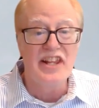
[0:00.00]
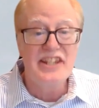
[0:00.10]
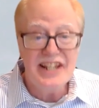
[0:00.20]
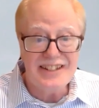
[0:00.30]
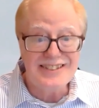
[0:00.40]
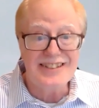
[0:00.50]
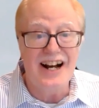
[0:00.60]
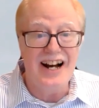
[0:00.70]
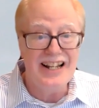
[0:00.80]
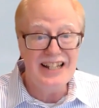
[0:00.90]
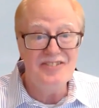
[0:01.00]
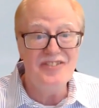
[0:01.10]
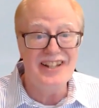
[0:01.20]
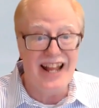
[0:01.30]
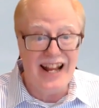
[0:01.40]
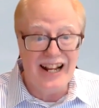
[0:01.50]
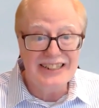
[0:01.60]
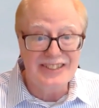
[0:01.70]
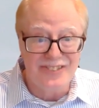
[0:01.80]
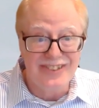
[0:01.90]
Yes, I am an
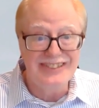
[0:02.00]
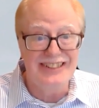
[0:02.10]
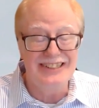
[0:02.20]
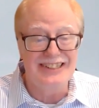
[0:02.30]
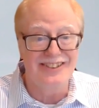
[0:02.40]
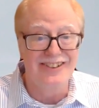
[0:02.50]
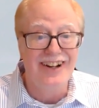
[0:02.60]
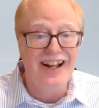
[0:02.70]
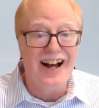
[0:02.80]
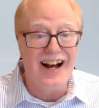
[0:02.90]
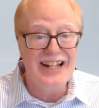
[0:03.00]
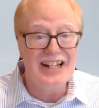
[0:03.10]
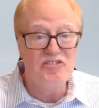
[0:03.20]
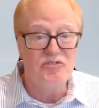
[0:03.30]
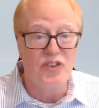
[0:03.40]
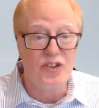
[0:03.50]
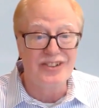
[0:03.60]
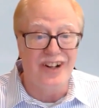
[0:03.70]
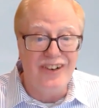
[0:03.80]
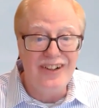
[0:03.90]
actual teacher. I have
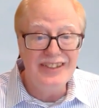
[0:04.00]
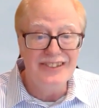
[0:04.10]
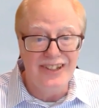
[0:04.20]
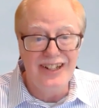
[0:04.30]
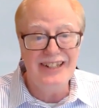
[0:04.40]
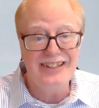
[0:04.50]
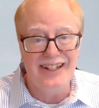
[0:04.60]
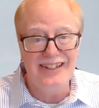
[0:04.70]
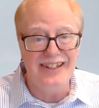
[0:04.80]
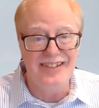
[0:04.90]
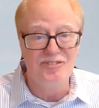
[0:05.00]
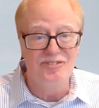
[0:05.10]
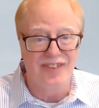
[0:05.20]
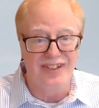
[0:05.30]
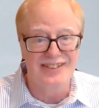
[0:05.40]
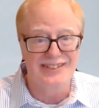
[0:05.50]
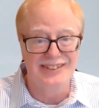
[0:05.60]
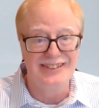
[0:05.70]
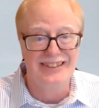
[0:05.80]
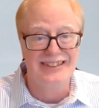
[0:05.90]
both online and
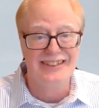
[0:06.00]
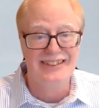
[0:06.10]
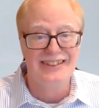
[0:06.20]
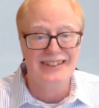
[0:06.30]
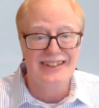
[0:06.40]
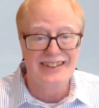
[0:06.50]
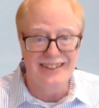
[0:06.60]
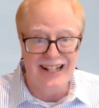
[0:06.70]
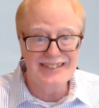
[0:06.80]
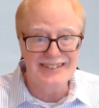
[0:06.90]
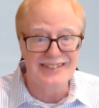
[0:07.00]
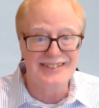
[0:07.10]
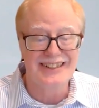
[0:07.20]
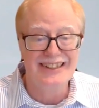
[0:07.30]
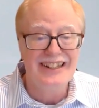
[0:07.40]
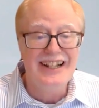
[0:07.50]
in-person classes.